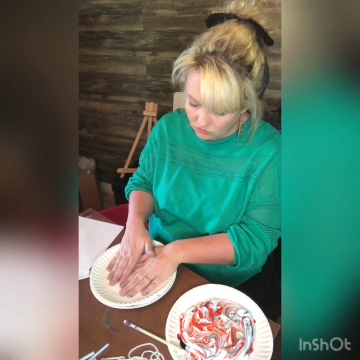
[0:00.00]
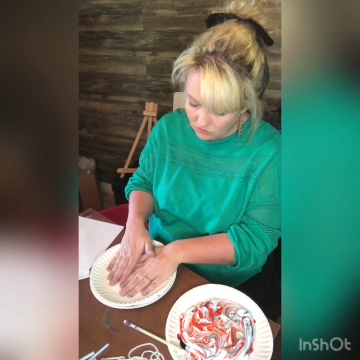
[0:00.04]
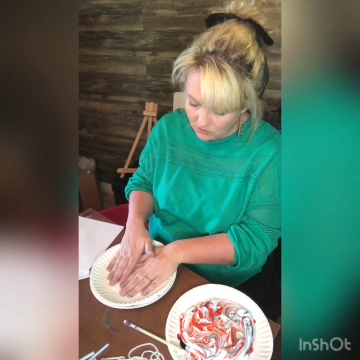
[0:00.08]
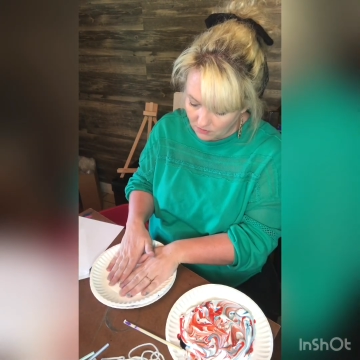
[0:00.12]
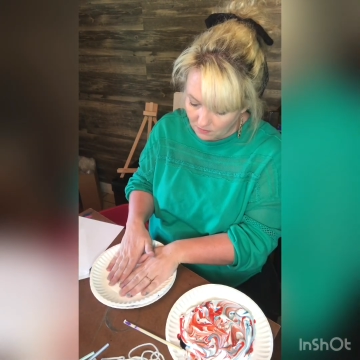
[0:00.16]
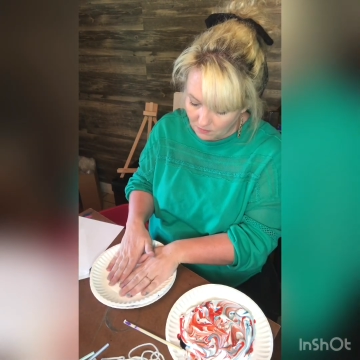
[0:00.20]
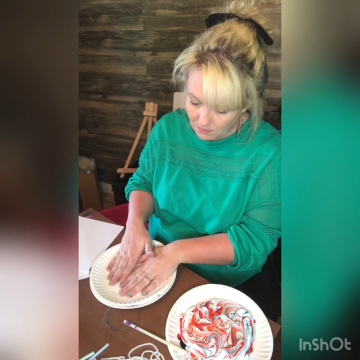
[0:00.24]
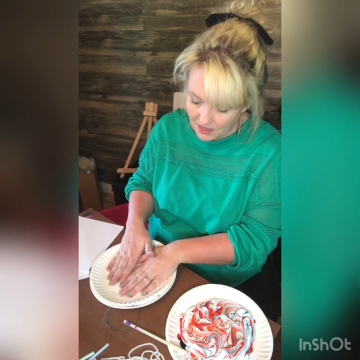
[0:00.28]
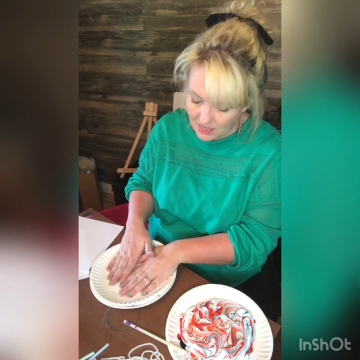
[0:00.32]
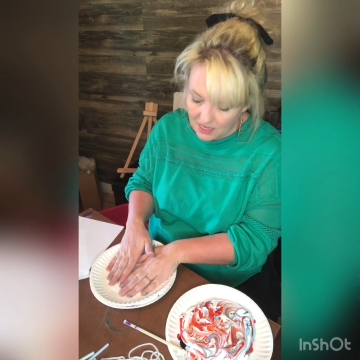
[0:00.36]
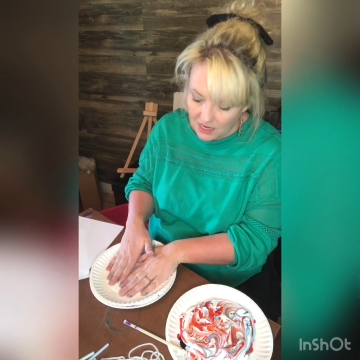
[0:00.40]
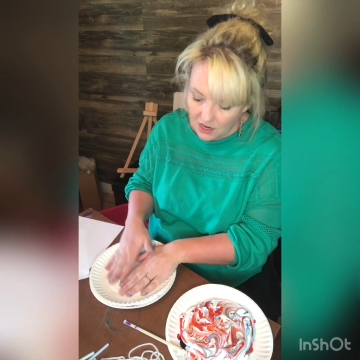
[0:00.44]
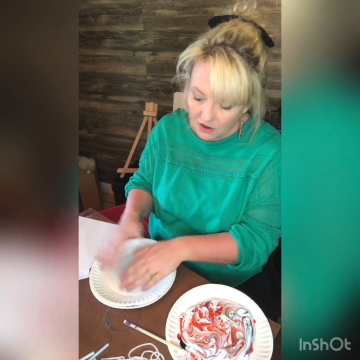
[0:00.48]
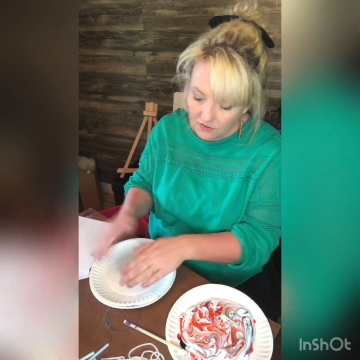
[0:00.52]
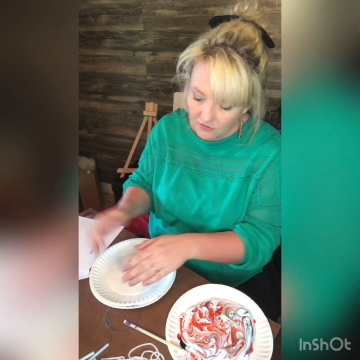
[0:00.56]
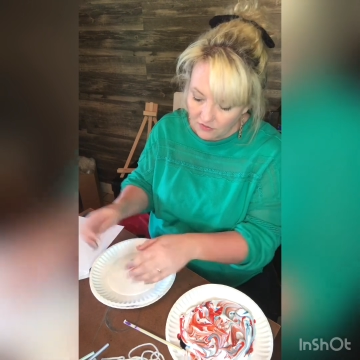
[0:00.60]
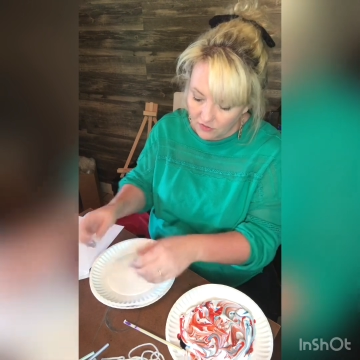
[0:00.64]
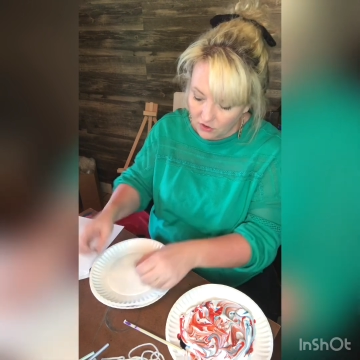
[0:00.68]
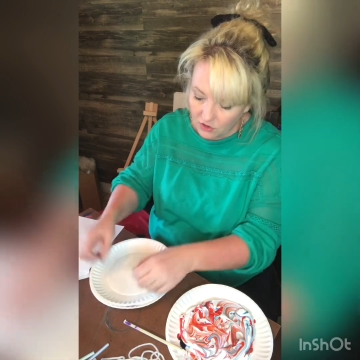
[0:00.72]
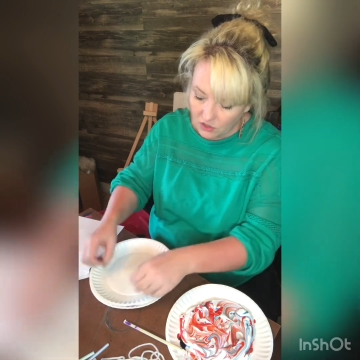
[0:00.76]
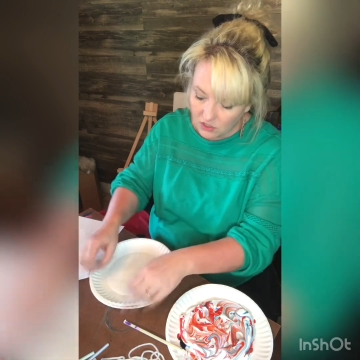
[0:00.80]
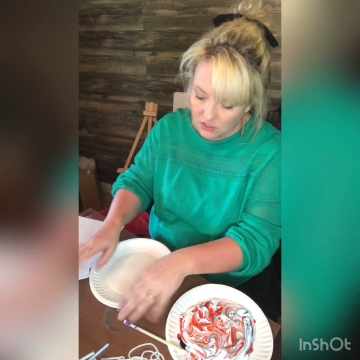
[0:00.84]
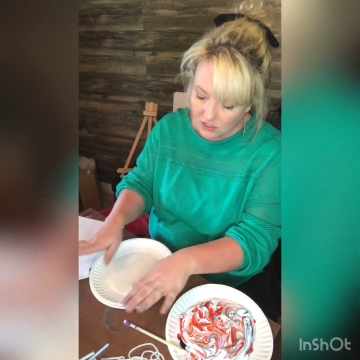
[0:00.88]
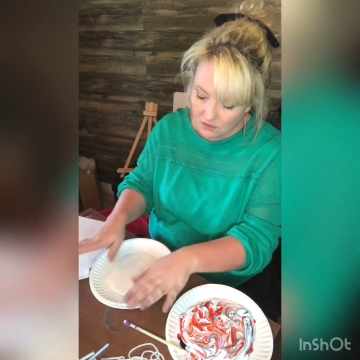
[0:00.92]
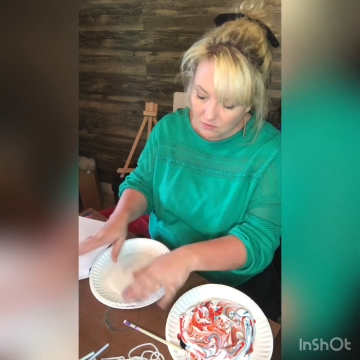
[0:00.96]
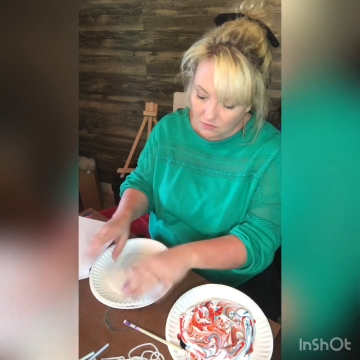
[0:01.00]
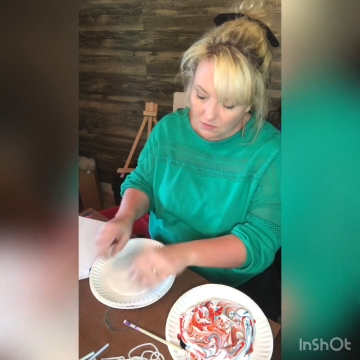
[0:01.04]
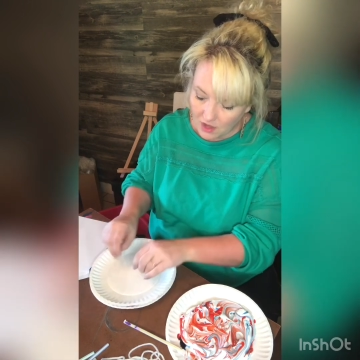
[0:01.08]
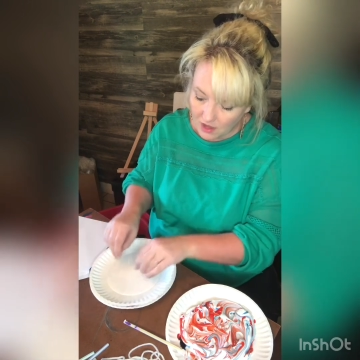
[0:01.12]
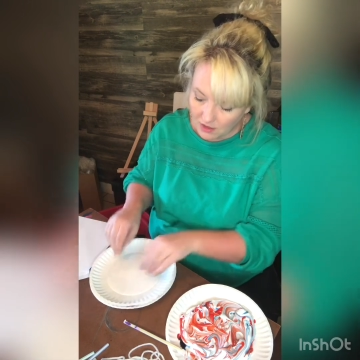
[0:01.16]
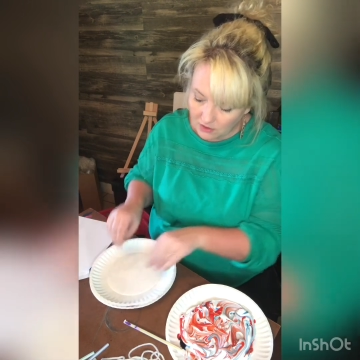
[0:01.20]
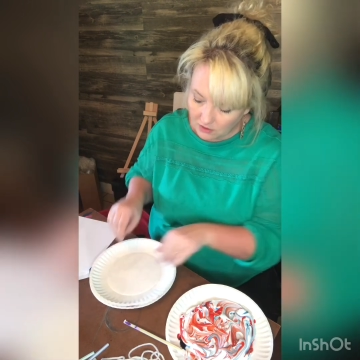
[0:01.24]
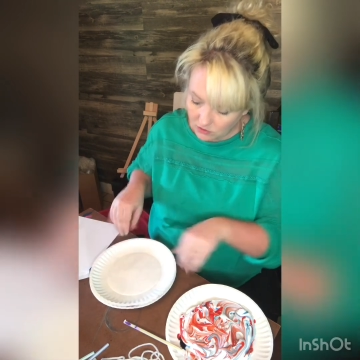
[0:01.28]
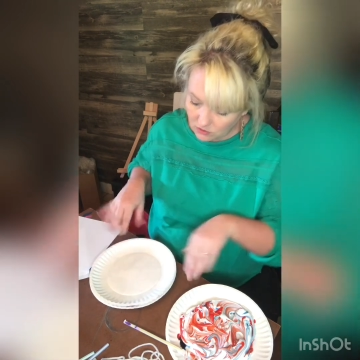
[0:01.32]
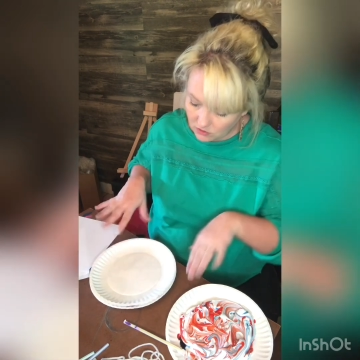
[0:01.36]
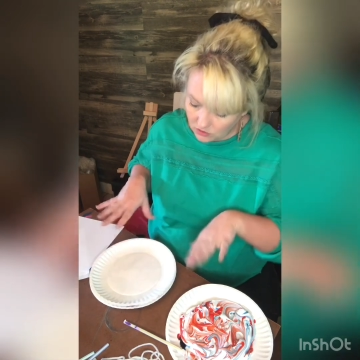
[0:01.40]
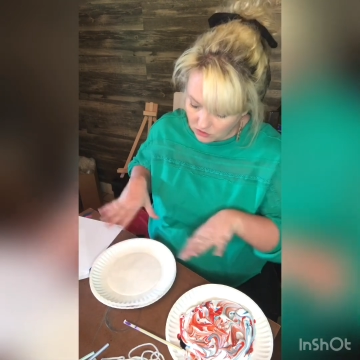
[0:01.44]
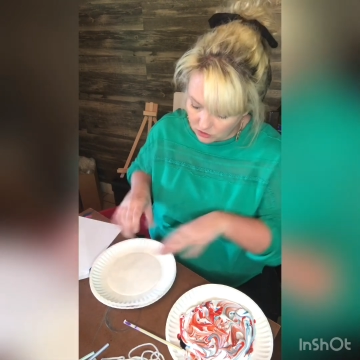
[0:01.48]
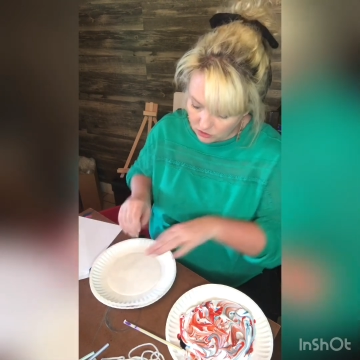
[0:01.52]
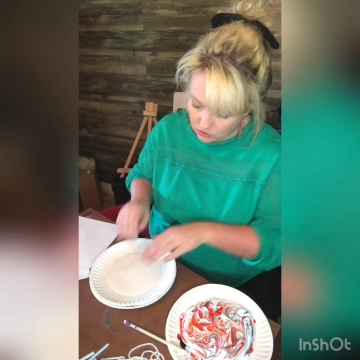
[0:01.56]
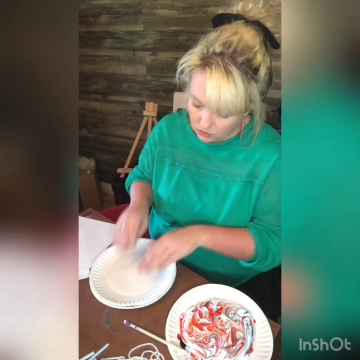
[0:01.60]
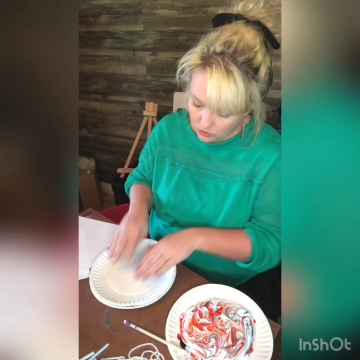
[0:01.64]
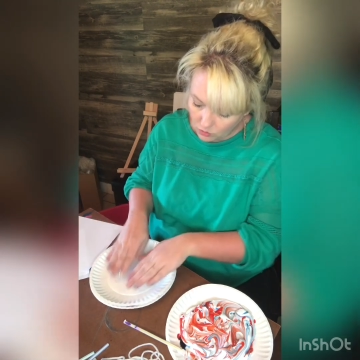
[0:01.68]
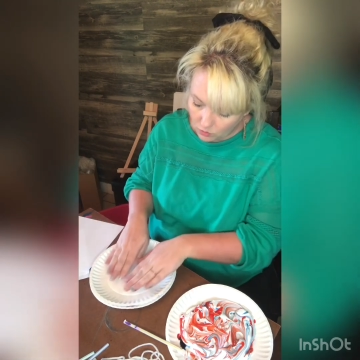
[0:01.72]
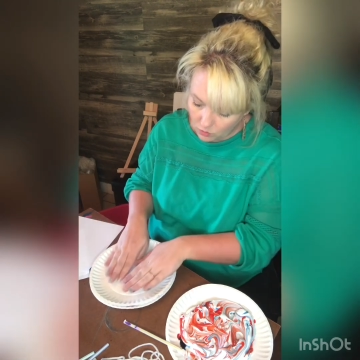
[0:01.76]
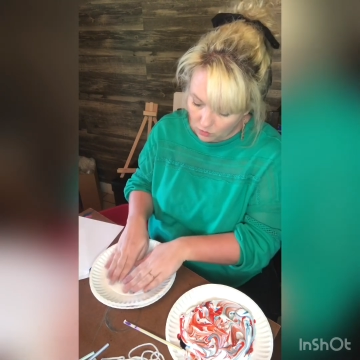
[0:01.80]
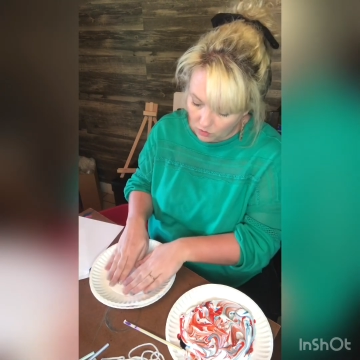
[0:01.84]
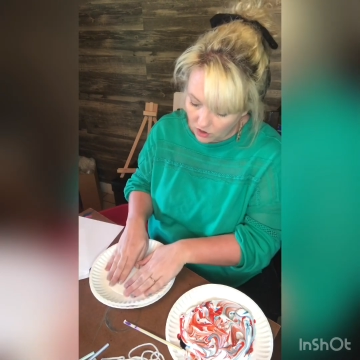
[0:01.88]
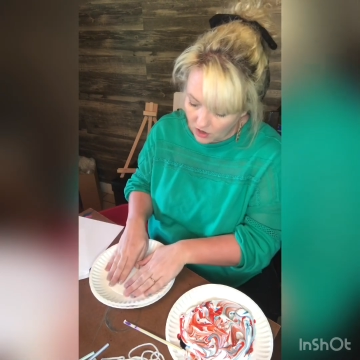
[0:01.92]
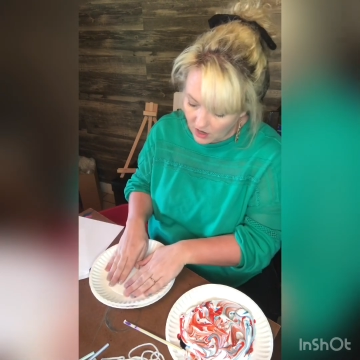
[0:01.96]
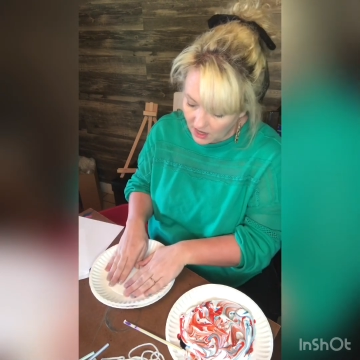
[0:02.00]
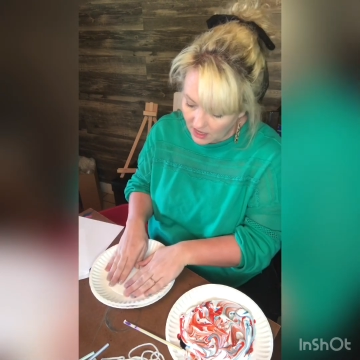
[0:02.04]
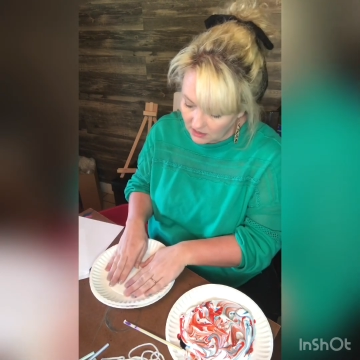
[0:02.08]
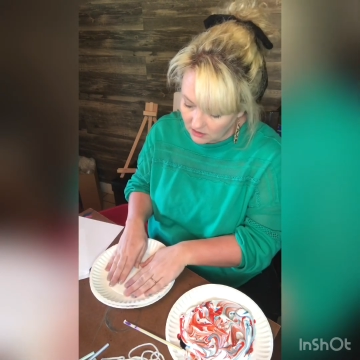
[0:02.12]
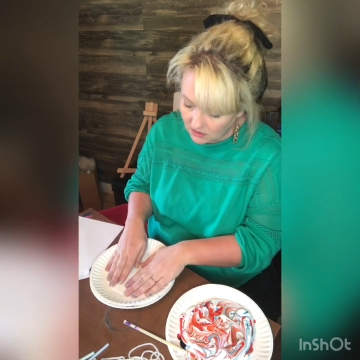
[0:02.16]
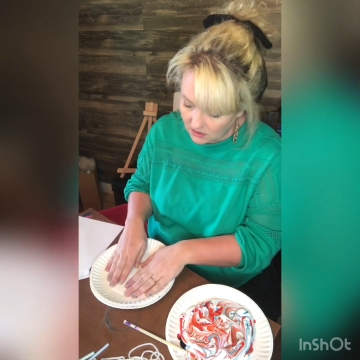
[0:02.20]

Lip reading: Be careful because it might squirt out